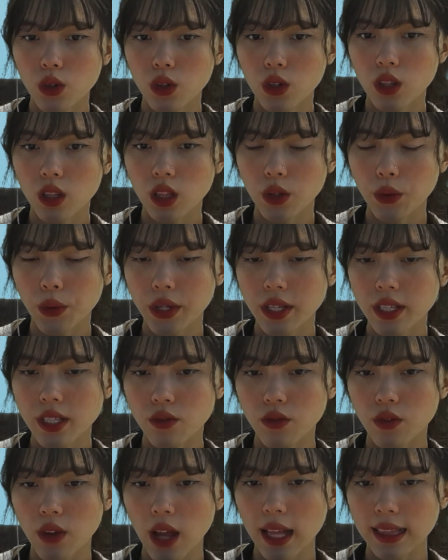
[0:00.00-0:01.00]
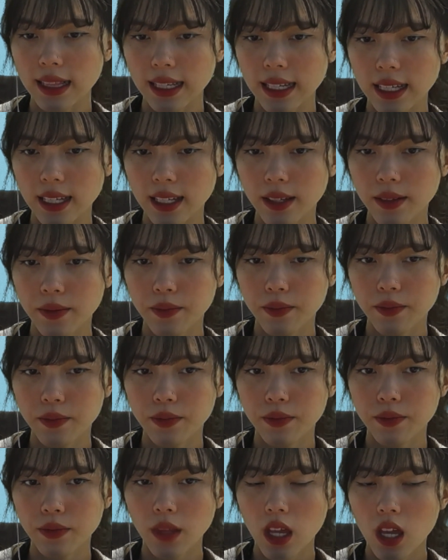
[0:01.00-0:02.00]
Louise Radley.
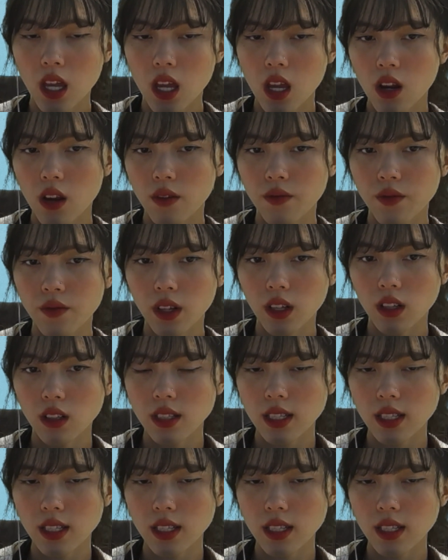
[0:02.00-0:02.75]
Phil,